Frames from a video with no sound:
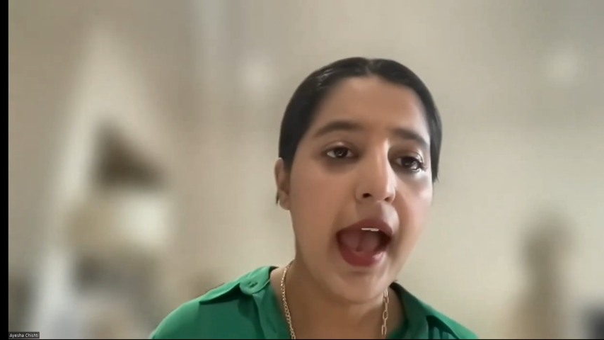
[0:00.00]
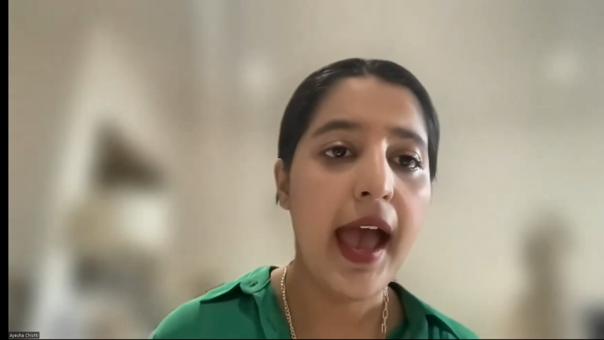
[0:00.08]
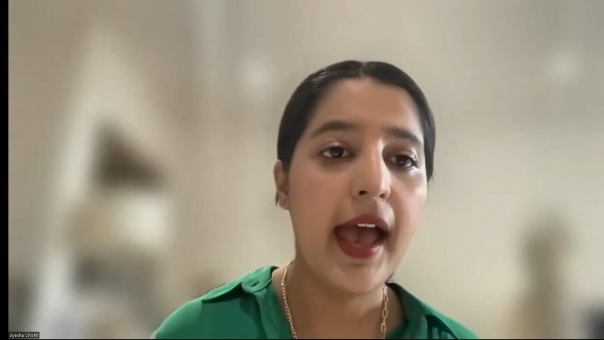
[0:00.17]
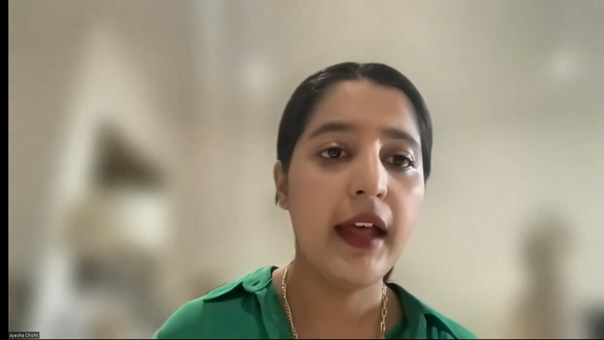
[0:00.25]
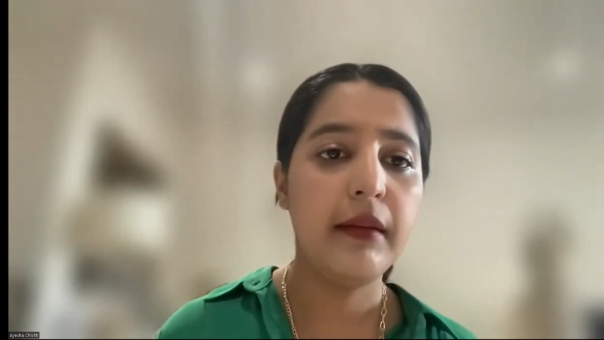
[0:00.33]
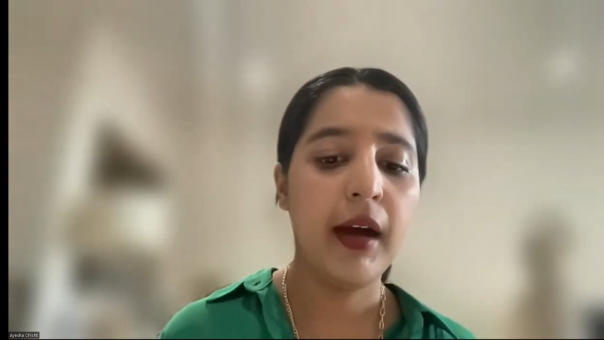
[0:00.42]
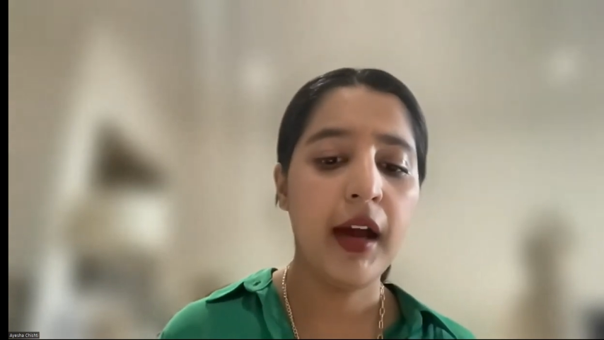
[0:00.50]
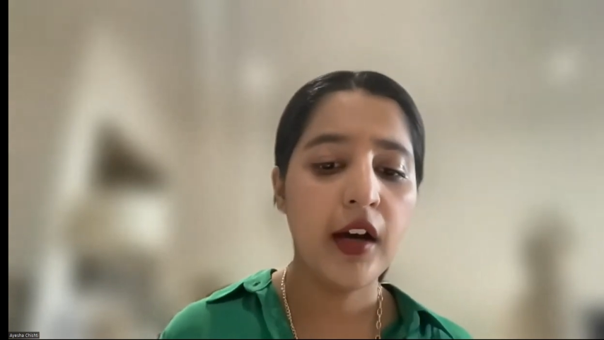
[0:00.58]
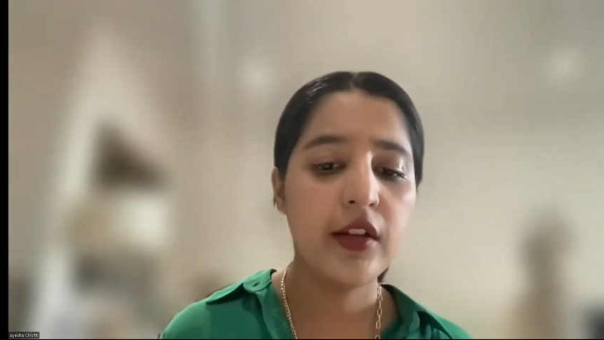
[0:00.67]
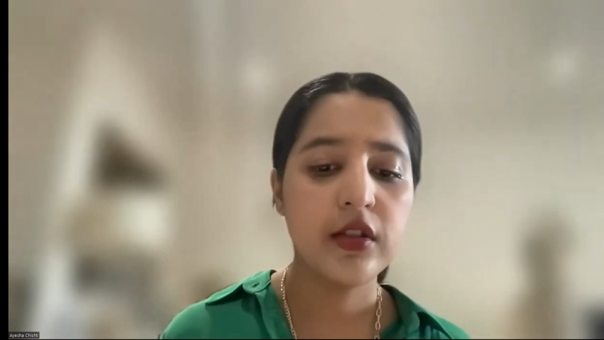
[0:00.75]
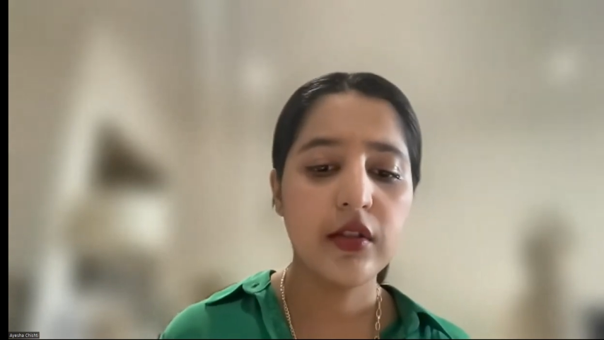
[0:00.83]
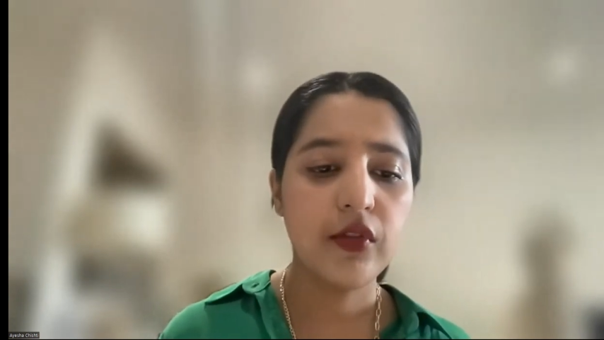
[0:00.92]
And my
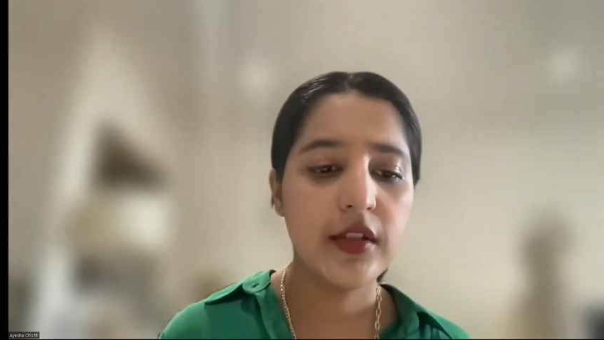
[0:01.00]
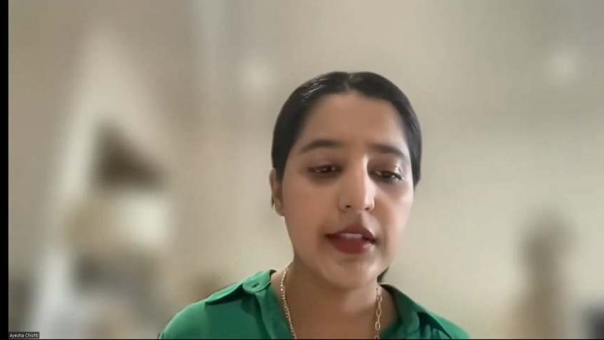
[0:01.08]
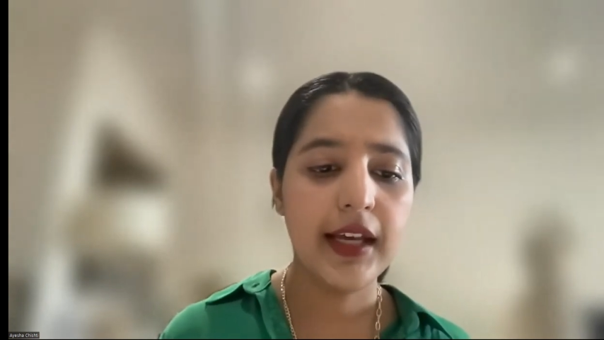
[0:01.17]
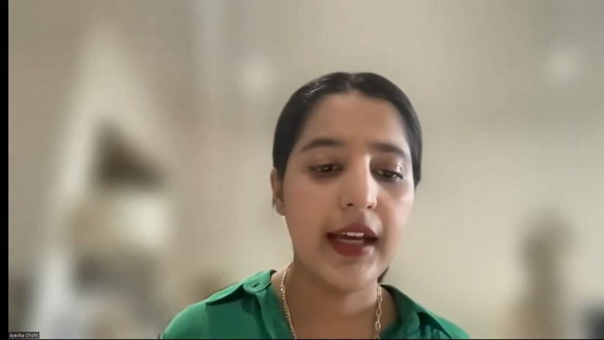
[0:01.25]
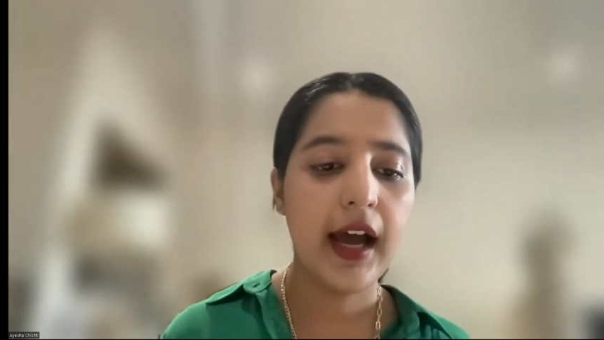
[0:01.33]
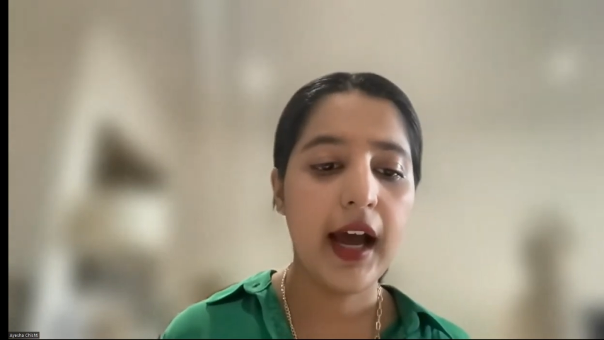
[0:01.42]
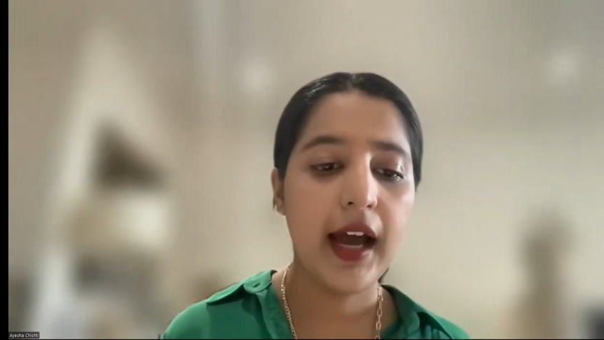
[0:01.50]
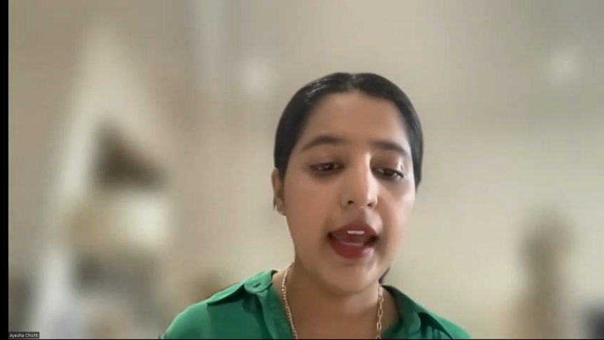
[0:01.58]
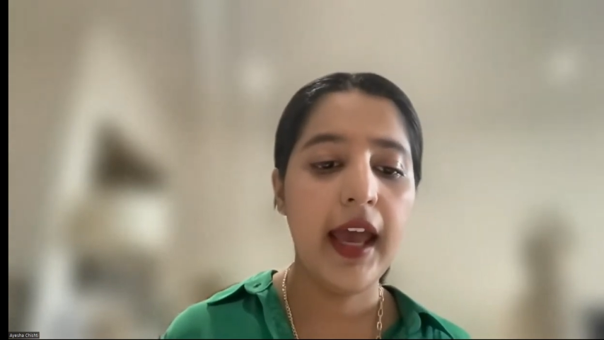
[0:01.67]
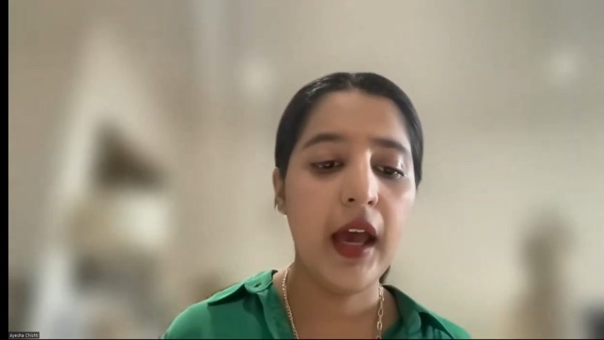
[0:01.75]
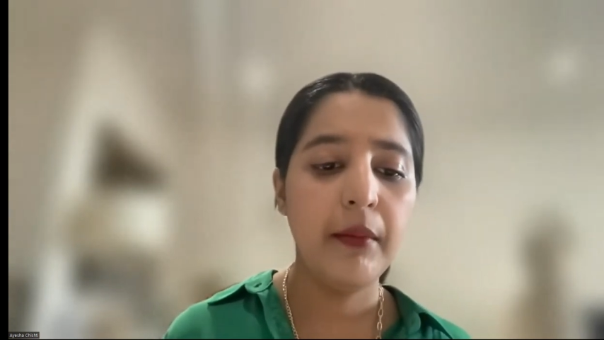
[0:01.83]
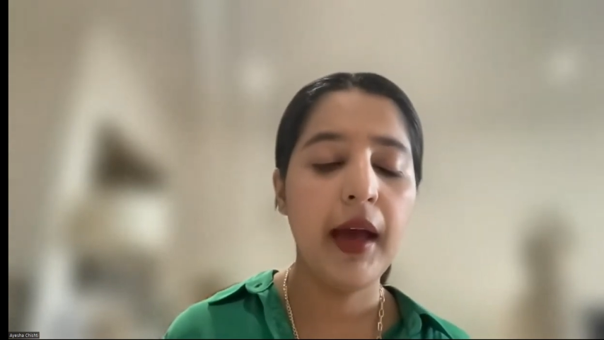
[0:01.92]
answer was like, I
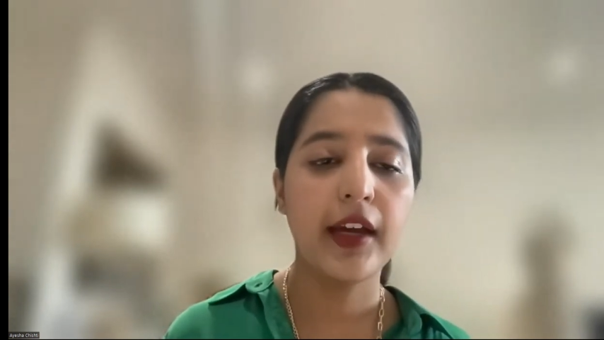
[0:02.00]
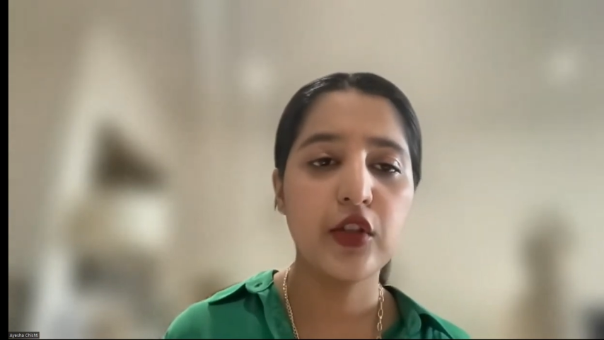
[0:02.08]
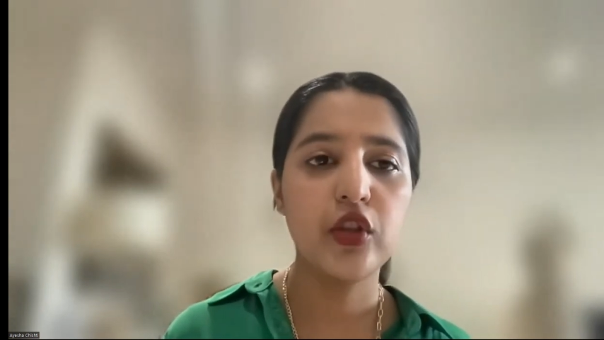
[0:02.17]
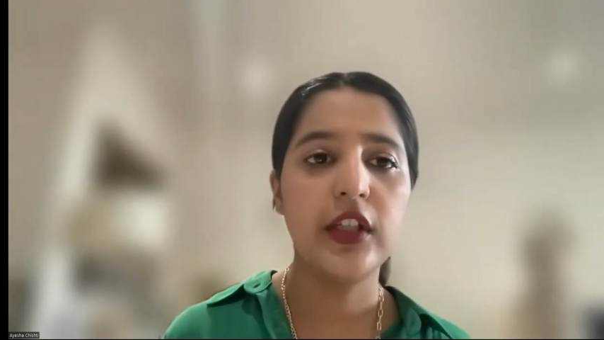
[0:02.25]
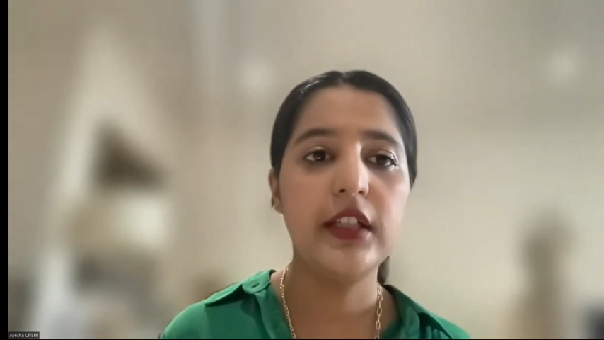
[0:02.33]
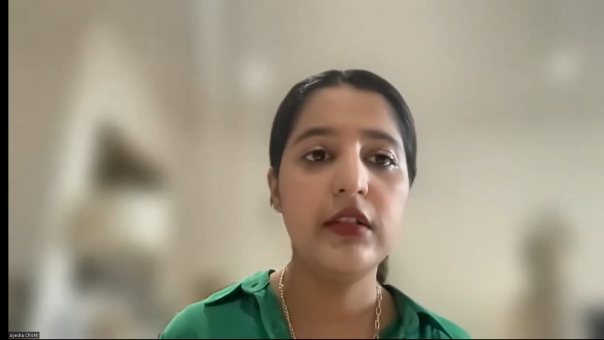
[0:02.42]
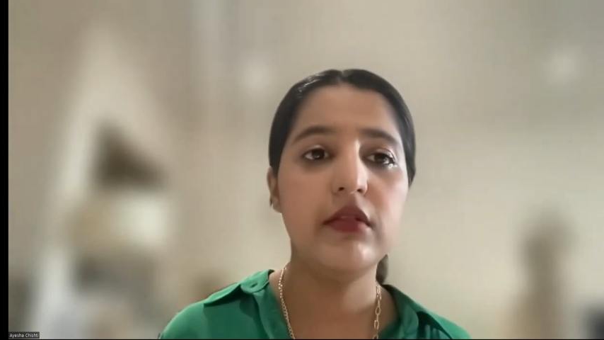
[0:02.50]
am actually